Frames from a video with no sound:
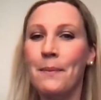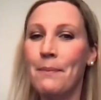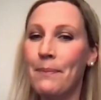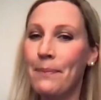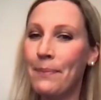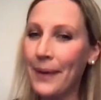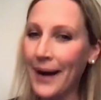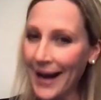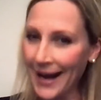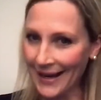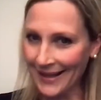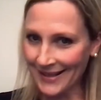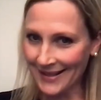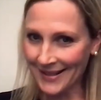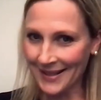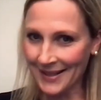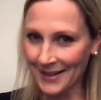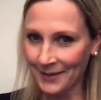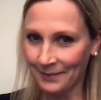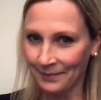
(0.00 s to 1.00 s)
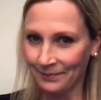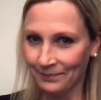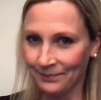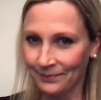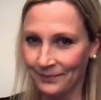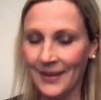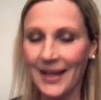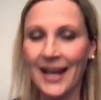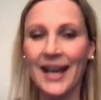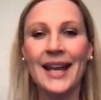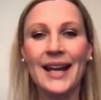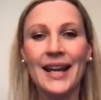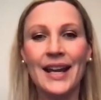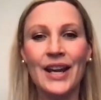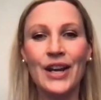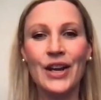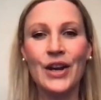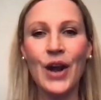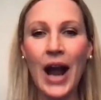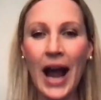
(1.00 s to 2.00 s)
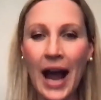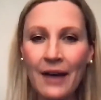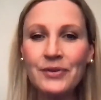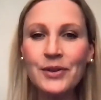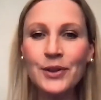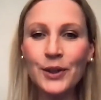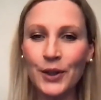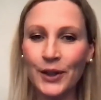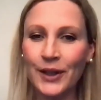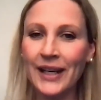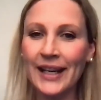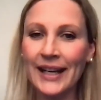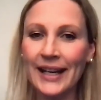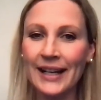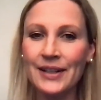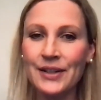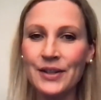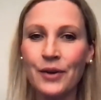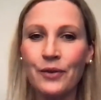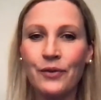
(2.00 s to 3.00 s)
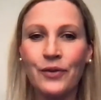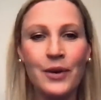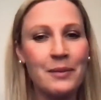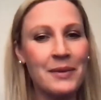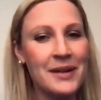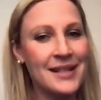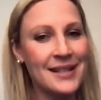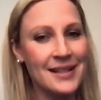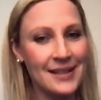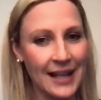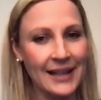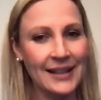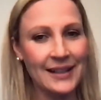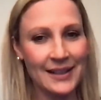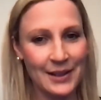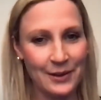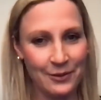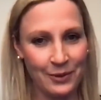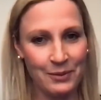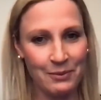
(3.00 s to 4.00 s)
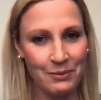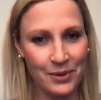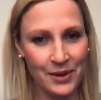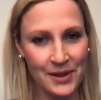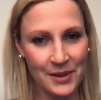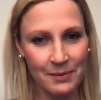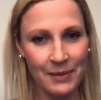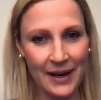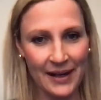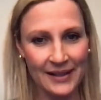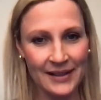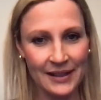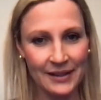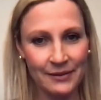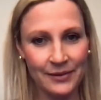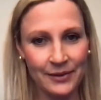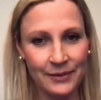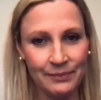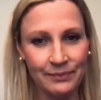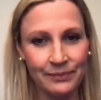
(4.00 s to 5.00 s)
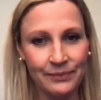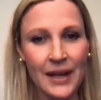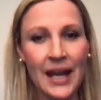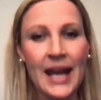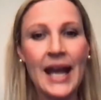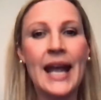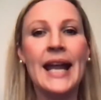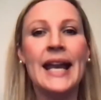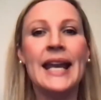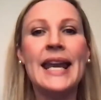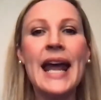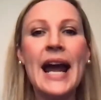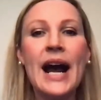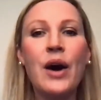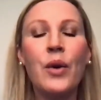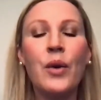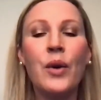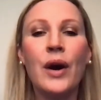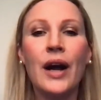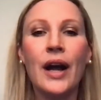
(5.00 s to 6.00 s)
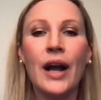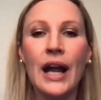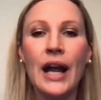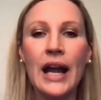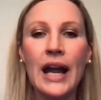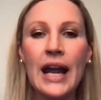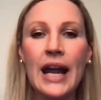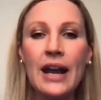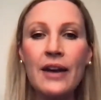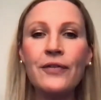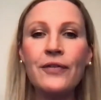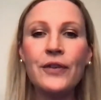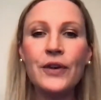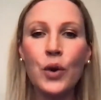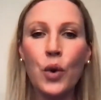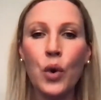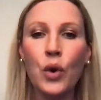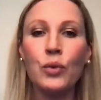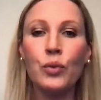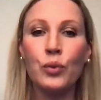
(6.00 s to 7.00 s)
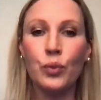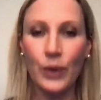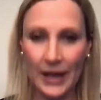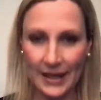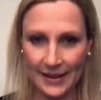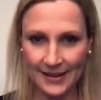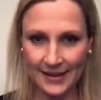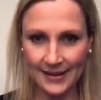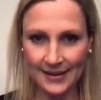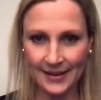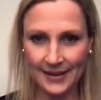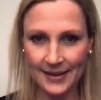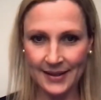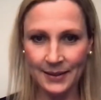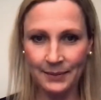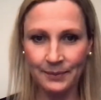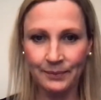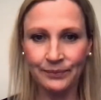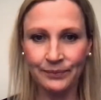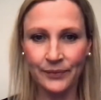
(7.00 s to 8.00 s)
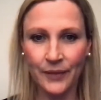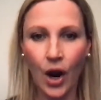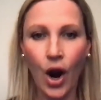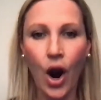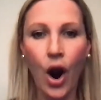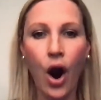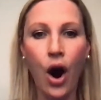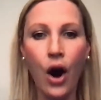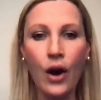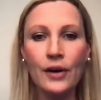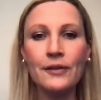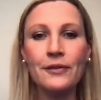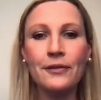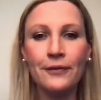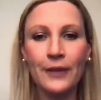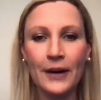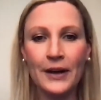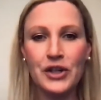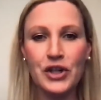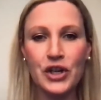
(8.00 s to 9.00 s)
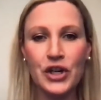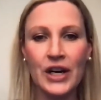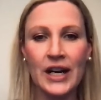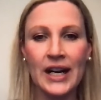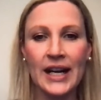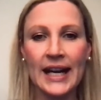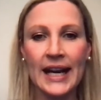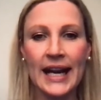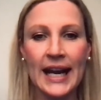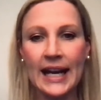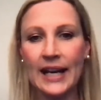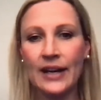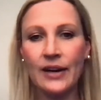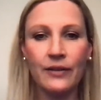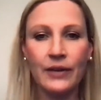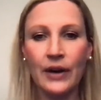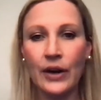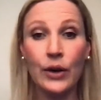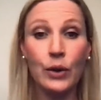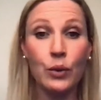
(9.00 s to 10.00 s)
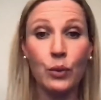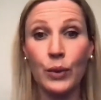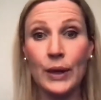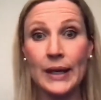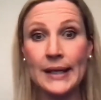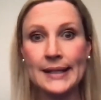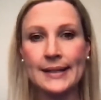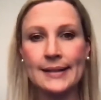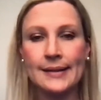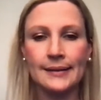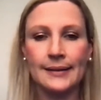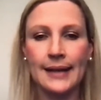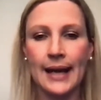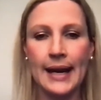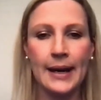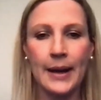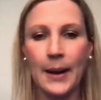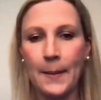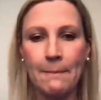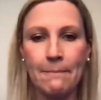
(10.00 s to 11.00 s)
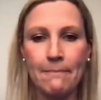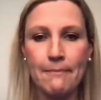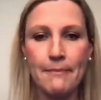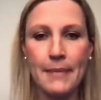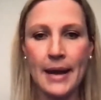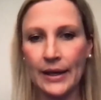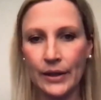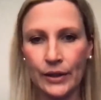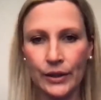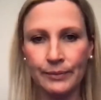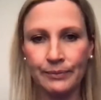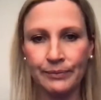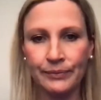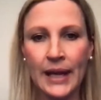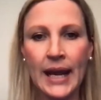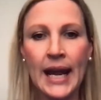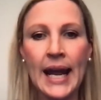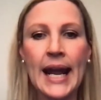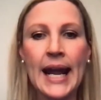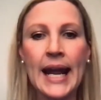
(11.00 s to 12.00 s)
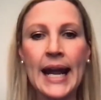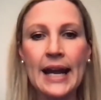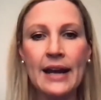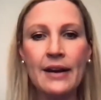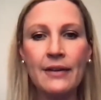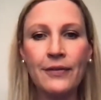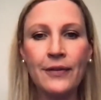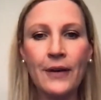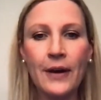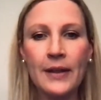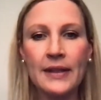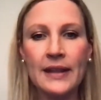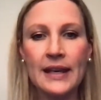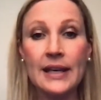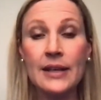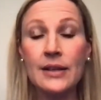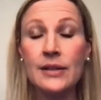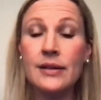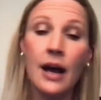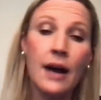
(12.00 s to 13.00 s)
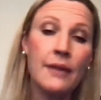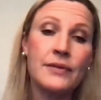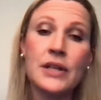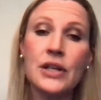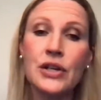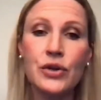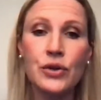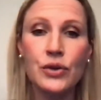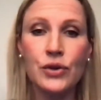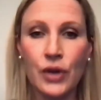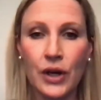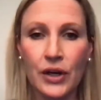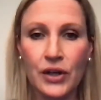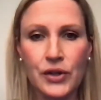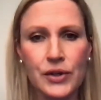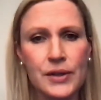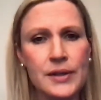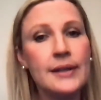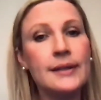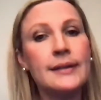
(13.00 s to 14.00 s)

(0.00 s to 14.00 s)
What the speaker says: But you have to look at it from a slightly different perspective. Now, if your wrists aren't functioning in a very wrist-like manner, if the soft tissue structures, the